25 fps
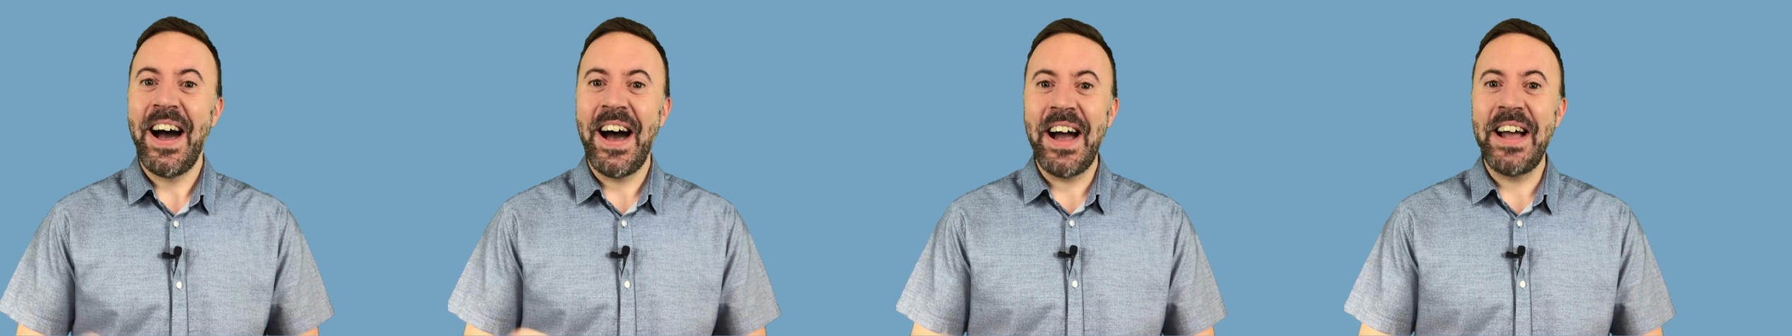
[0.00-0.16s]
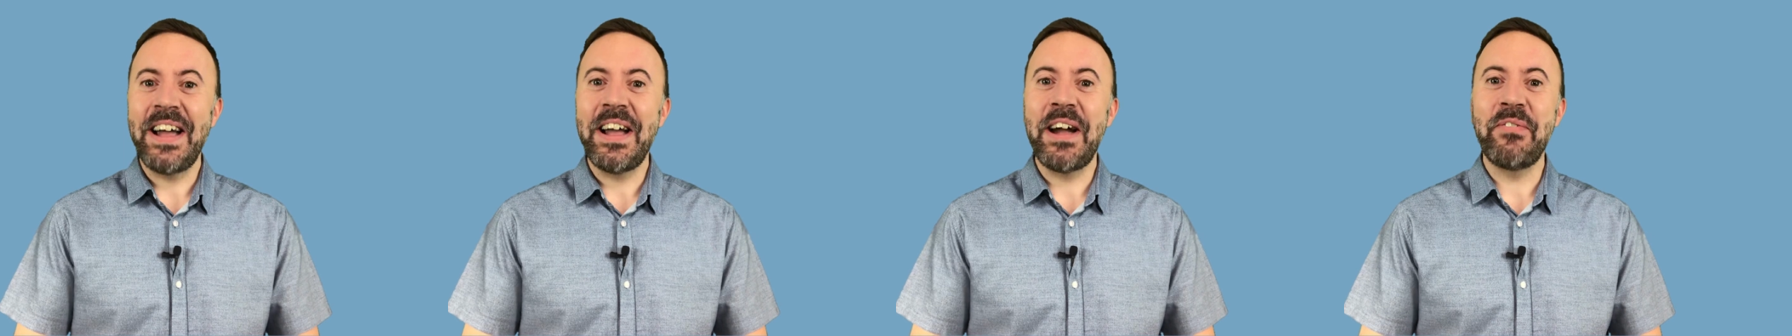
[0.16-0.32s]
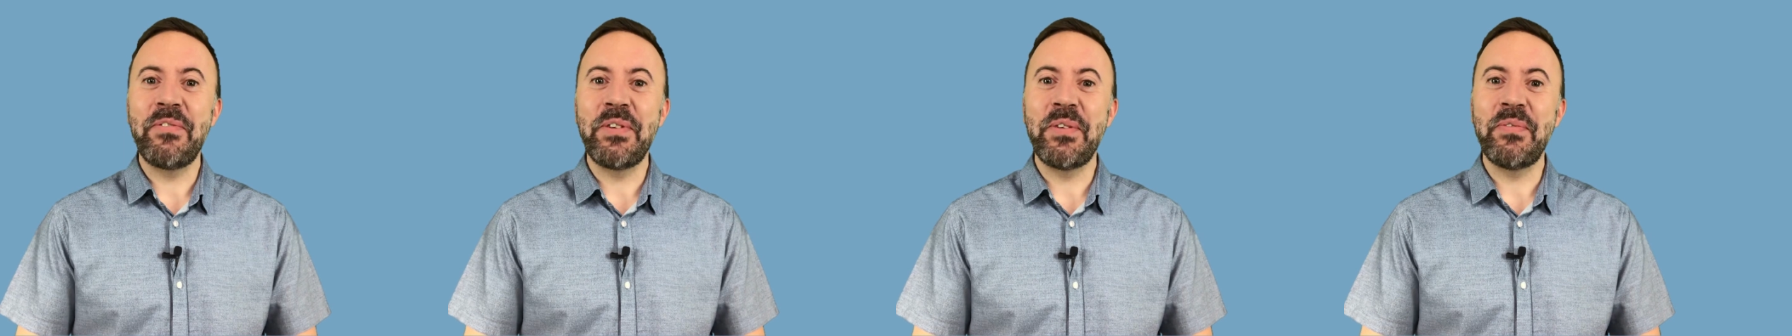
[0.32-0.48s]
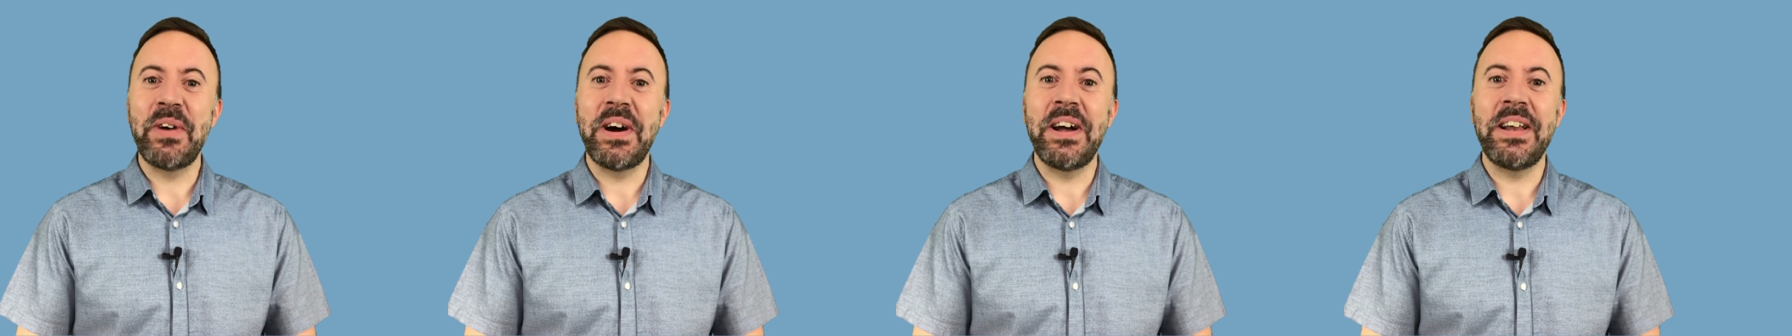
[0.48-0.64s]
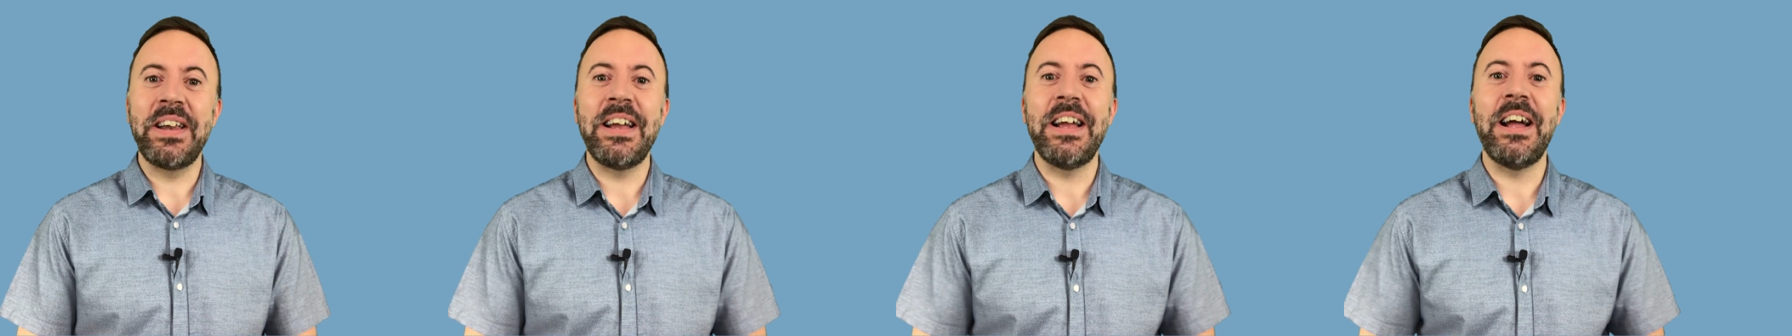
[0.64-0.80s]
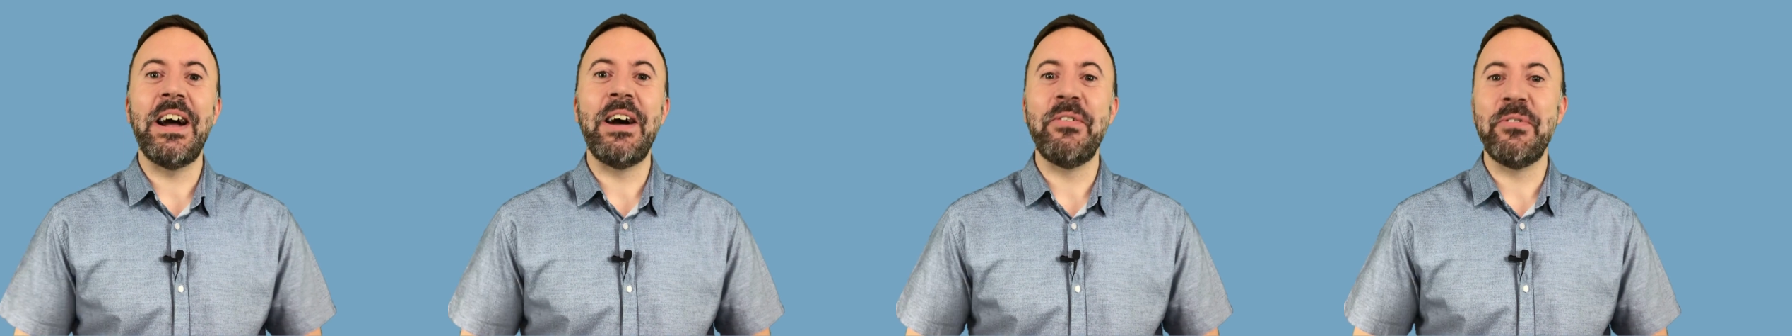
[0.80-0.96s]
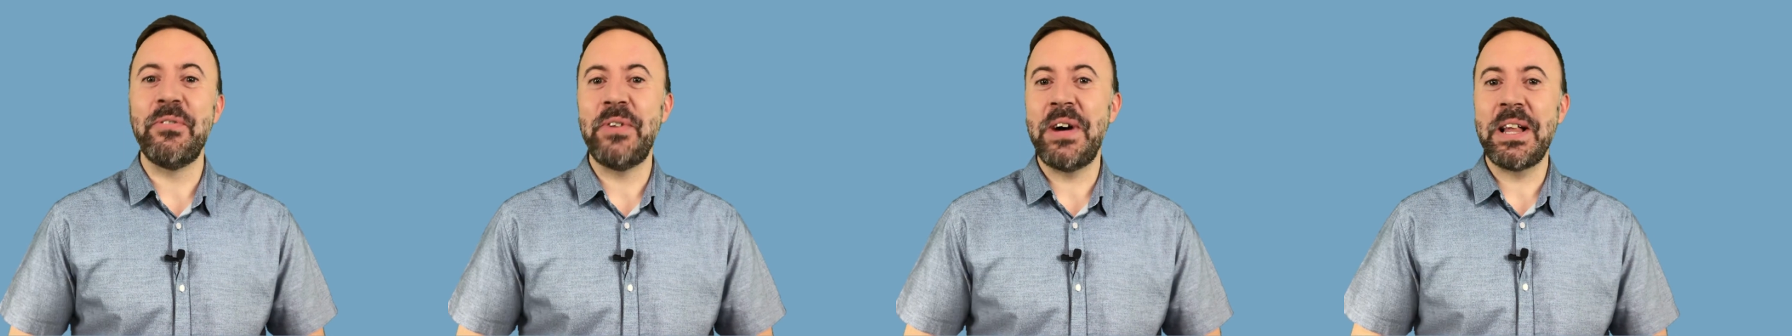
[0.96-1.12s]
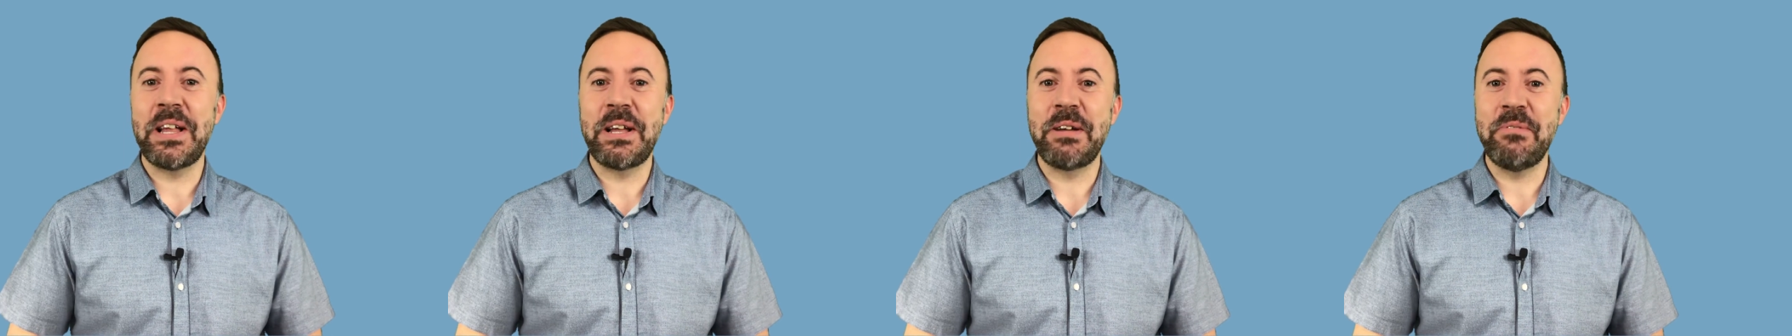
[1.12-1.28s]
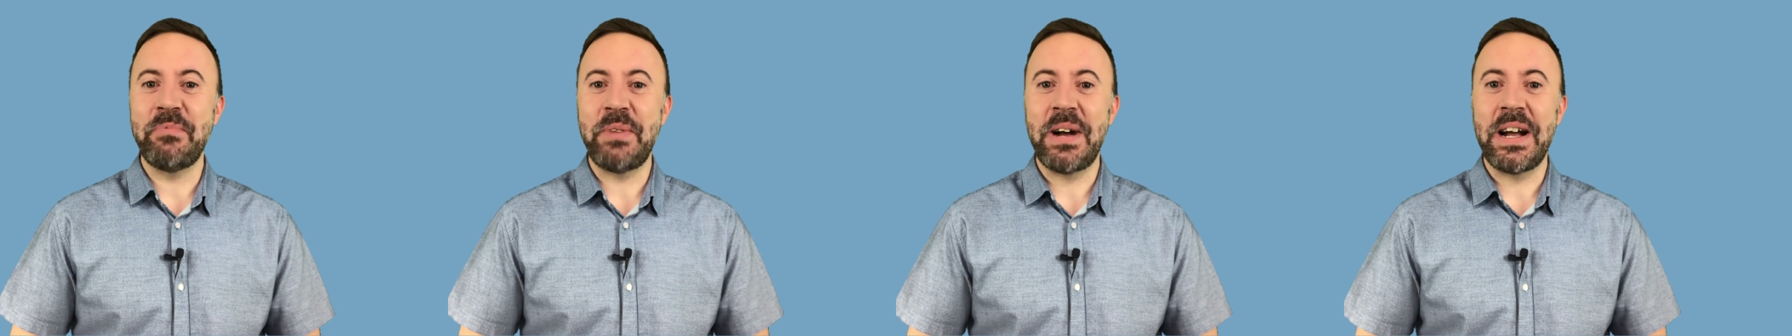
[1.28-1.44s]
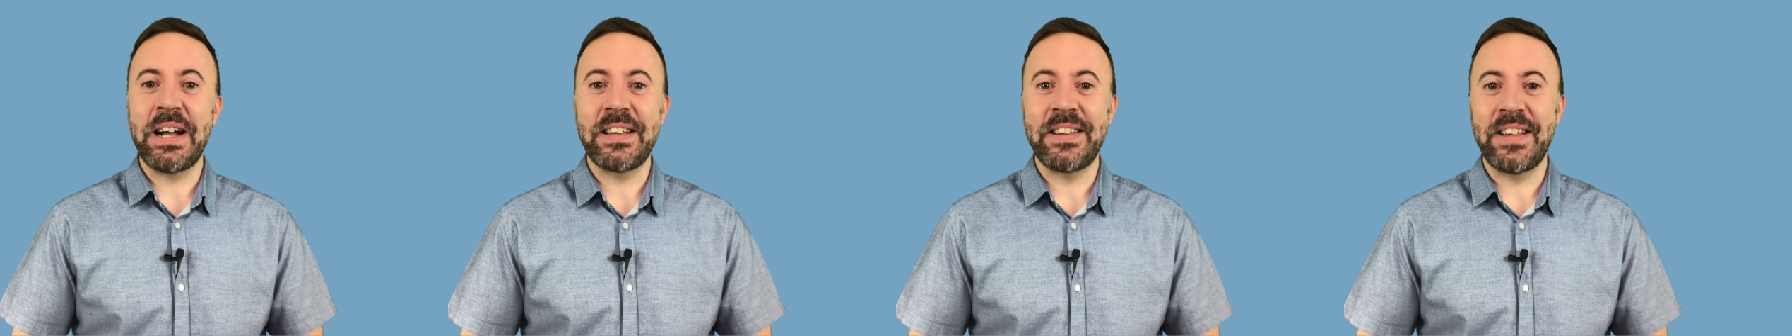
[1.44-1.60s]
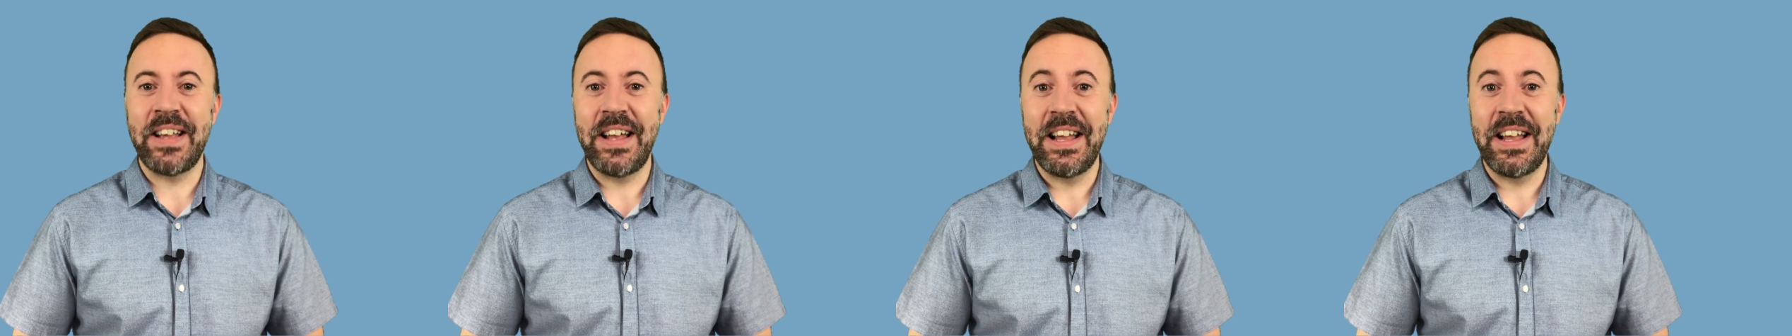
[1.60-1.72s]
Hi everybody and welcome back